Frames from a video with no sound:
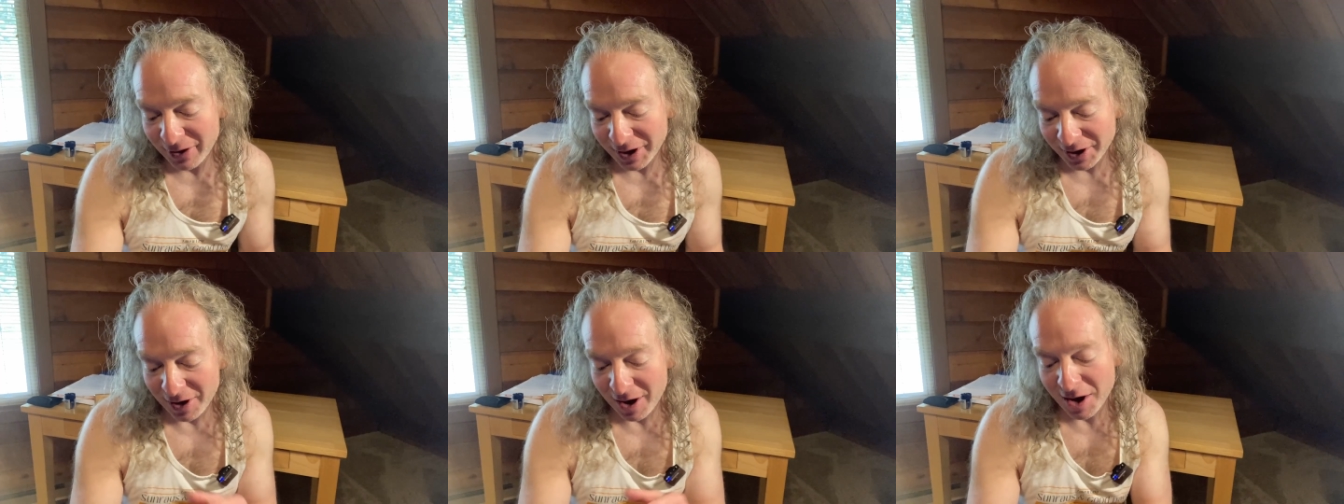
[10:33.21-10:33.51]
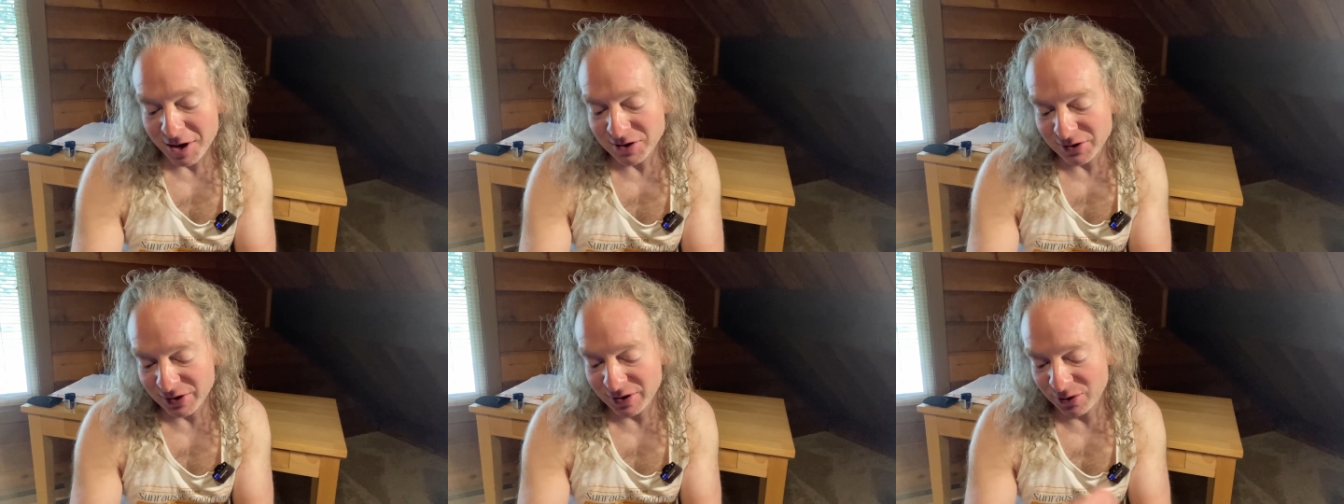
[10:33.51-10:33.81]
And
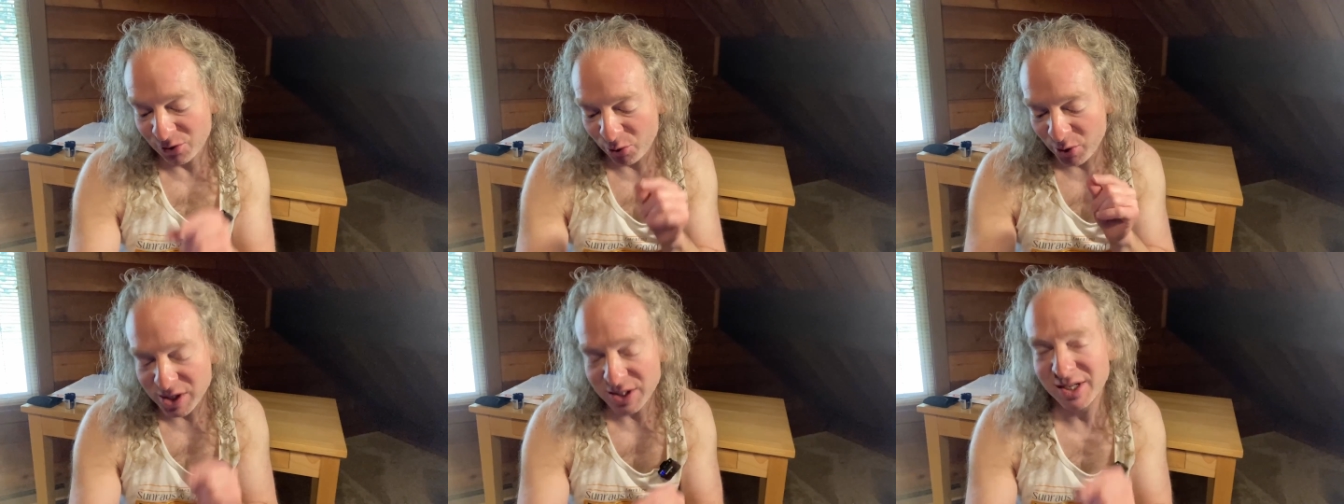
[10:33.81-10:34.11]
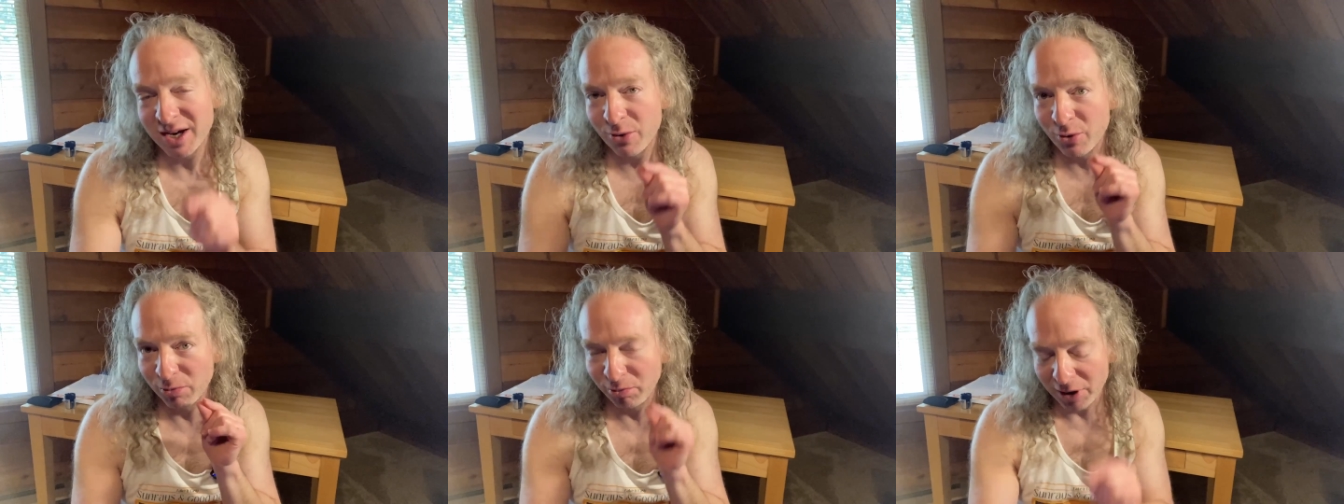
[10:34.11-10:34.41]
honestly, the reason
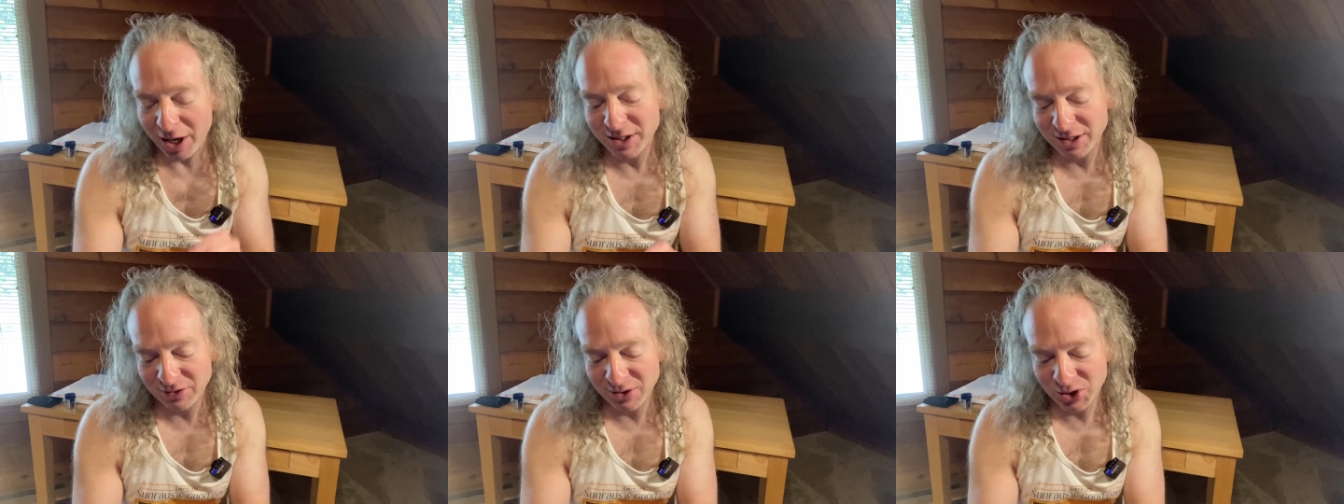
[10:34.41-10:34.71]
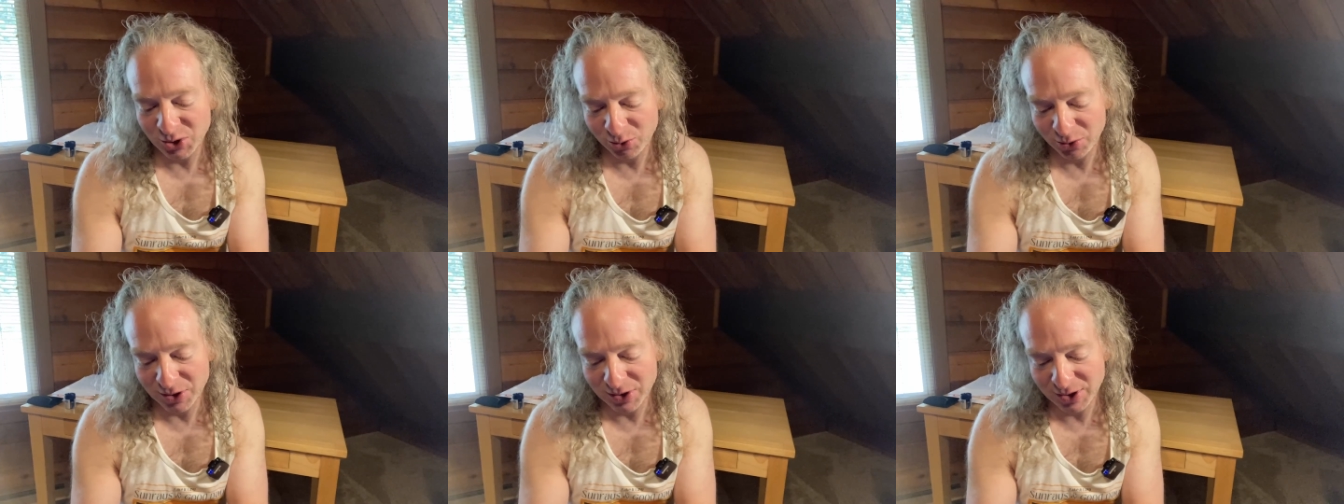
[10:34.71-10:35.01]
I replied to
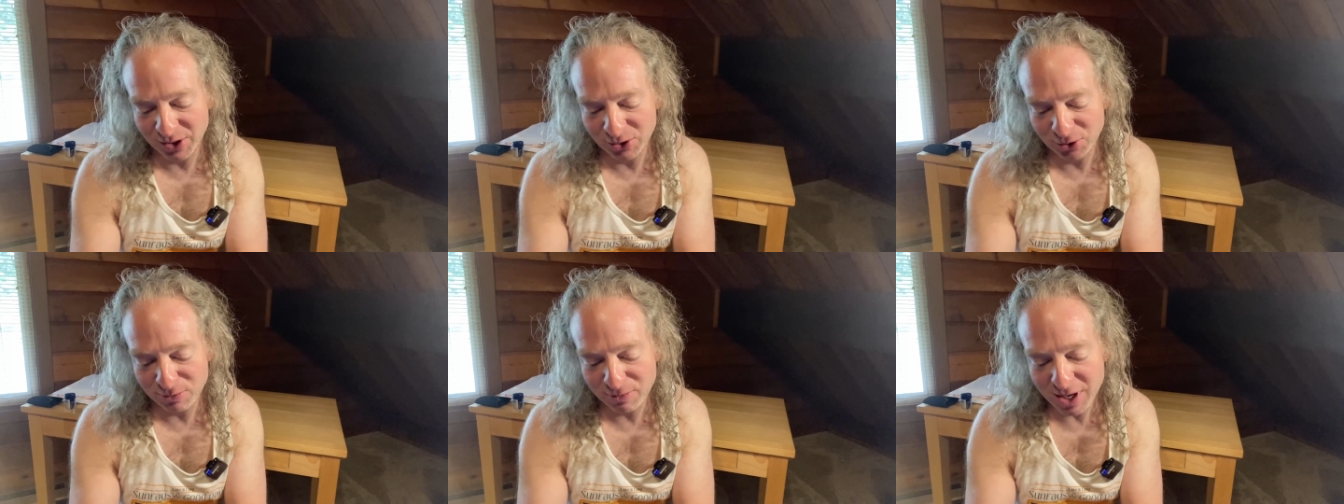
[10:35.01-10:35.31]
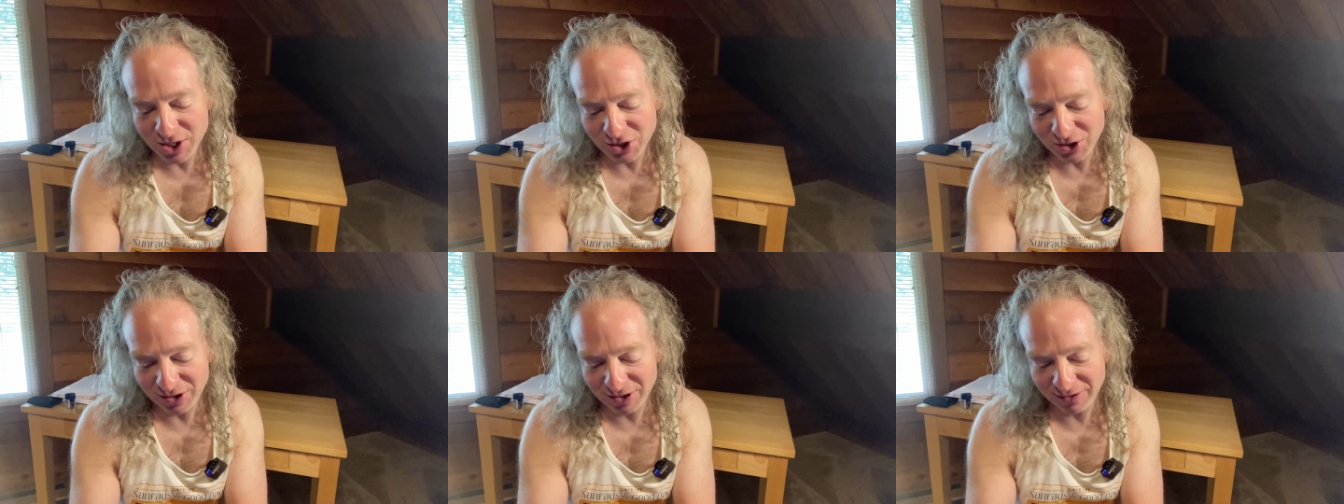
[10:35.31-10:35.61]
this one is because you
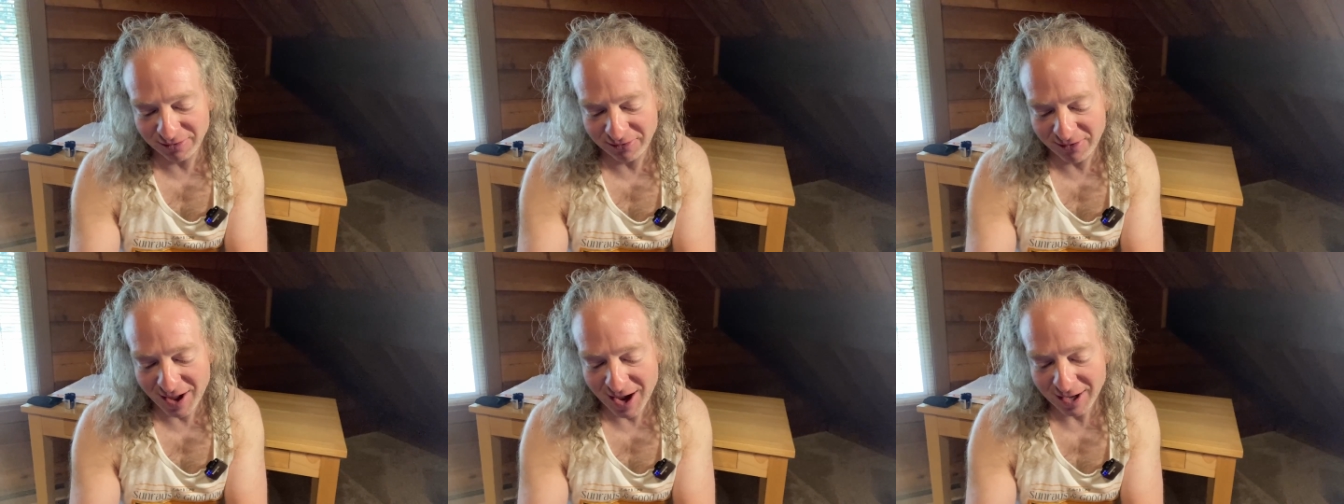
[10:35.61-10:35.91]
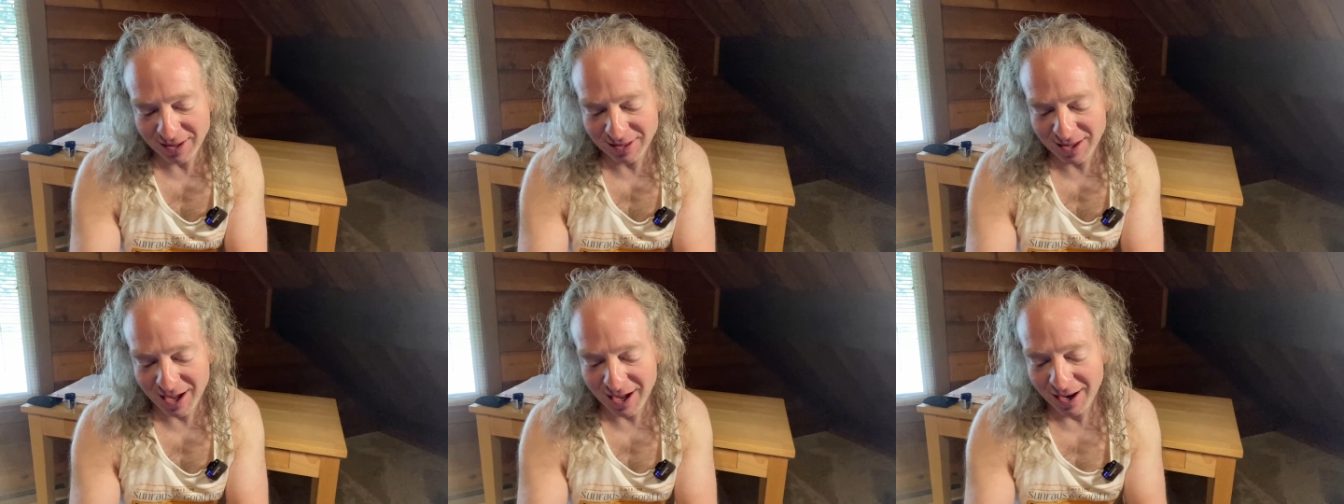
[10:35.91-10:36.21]
mentioned the
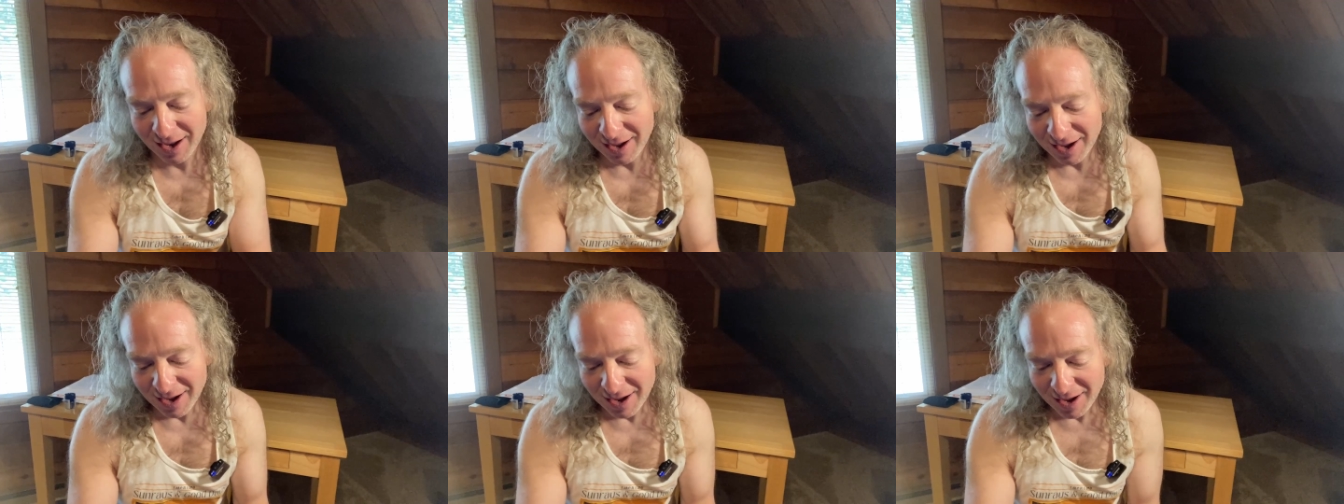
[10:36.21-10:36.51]
fact that